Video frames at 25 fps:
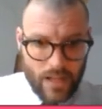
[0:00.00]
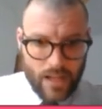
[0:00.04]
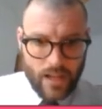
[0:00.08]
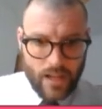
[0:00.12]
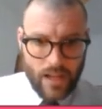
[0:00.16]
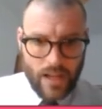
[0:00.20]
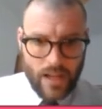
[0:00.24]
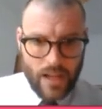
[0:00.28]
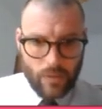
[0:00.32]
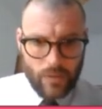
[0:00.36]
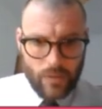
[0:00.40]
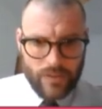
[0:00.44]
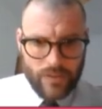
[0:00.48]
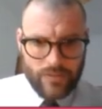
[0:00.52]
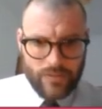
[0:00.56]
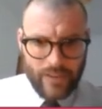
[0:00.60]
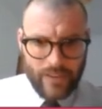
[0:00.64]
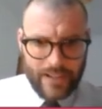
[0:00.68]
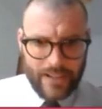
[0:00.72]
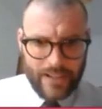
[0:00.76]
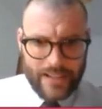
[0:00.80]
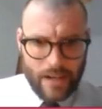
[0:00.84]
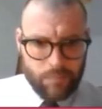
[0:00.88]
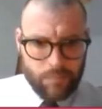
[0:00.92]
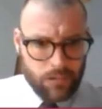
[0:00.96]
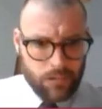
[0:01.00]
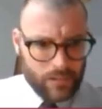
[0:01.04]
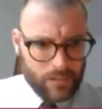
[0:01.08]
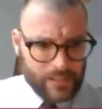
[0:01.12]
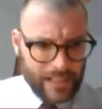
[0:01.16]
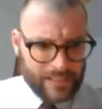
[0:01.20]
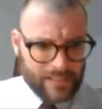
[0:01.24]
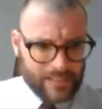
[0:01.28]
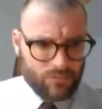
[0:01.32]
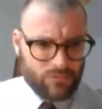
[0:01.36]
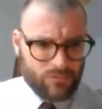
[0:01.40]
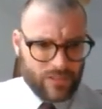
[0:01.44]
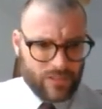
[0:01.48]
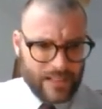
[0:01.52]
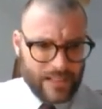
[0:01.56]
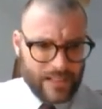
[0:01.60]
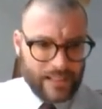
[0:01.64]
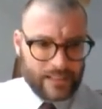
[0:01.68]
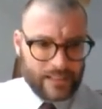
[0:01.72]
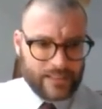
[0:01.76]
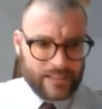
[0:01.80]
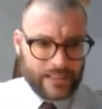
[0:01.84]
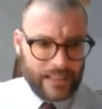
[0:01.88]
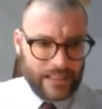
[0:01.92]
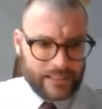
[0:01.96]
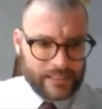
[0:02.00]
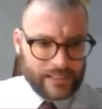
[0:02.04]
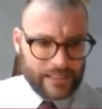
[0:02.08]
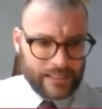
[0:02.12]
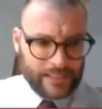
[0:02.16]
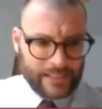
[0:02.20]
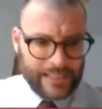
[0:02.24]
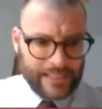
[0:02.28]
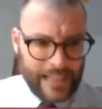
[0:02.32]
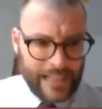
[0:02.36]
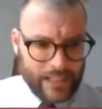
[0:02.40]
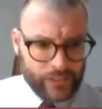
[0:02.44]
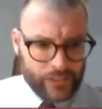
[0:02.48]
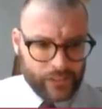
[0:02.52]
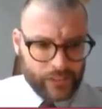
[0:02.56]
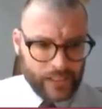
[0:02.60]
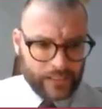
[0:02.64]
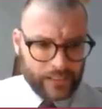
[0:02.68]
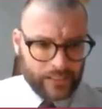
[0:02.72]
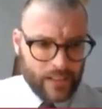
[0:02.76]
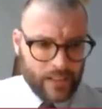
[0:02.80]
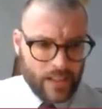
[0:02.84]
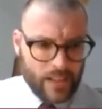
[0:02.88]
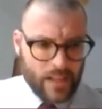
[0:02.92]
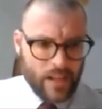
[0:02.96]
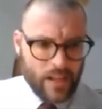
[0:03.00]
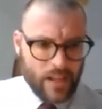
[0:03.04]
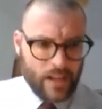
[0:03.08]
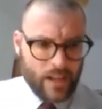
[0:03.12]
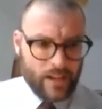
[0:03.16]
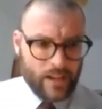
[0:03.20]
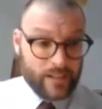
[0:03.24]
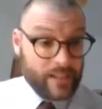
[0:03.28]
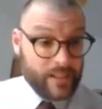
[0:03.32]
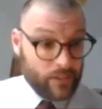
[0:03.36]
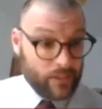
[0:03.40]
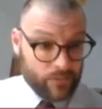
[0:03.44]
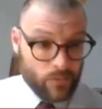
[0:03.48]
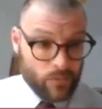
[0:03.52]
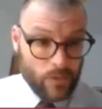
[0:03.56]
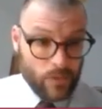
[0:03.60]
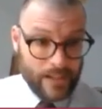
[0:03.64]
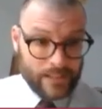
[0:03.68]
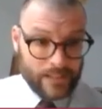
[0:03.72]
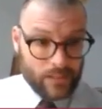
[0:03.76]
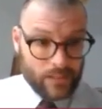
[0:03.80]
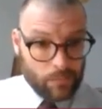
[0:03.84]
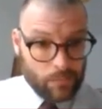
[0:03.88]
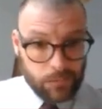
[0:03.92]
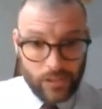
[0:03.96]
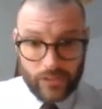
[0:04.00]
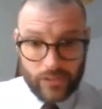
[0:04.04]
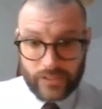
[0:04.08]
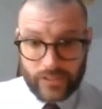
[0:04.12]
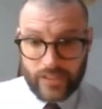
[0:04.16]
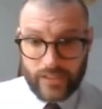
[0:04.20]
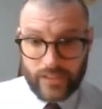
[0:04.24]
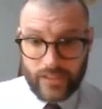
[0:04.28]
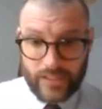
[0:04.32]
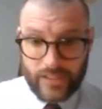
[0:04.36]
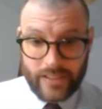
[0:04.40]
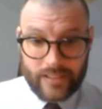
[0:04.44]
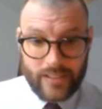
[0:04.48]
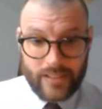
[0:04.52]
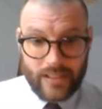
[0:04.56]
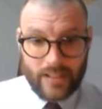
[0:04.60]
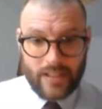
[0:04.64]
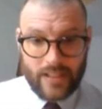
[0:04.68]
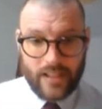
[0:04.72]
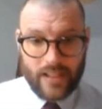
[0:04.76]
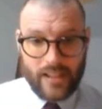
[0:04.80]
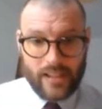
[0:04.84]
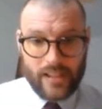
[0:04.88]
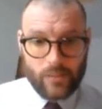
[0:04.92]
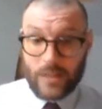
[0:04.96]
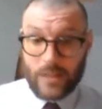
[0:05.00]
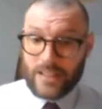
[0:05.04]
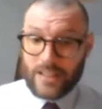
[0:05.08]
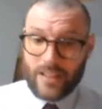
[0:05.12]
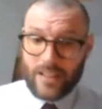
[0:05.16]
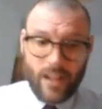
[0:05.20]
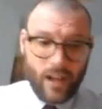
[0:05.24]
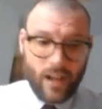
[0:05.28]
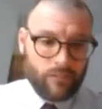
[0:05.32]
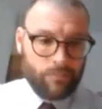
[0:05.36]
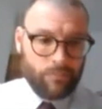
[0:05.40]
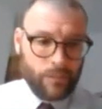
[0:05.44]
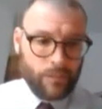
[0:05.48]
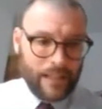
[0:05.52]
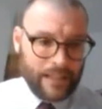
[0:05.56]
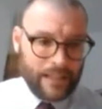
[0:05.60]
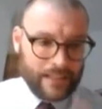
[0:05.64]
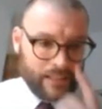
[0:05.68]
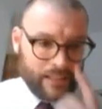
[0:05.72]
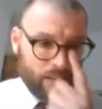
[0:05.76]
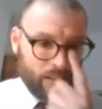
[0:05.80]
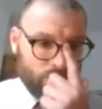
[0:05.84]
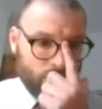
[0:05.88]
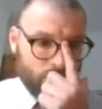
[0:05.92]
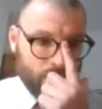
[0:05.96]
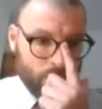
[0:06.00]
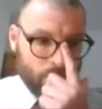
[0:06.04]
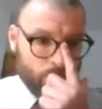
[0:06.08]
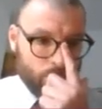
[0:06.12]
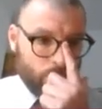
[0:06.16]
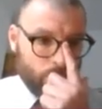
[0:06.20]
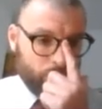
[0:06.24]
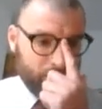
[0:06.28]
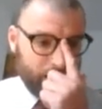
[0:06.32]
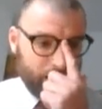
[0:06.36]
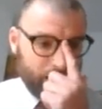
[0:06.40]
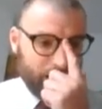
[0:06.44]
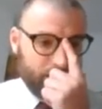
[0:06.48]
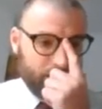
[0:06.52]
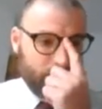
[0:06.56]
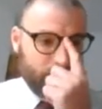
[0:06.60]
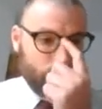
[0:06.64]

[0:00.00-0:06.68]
We find our projects are really exciting, engaging, and a different way to approach learning. We love planning and running projects.